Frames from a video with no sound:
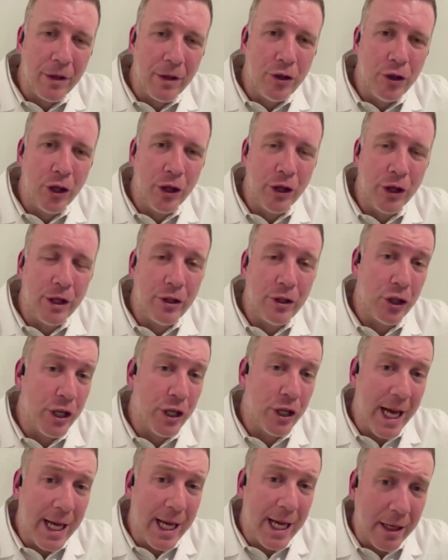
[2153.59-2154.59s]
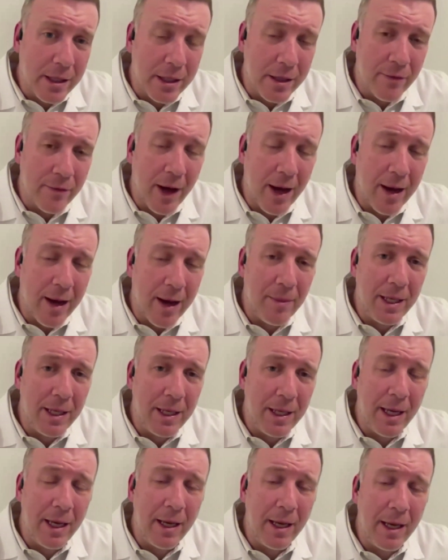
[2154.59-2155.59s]
the genetics of
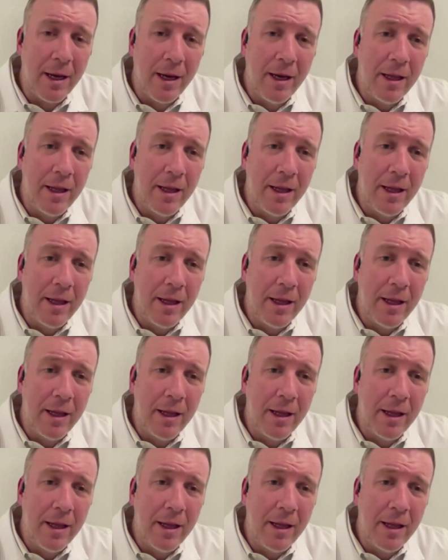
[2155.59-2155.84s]
IBD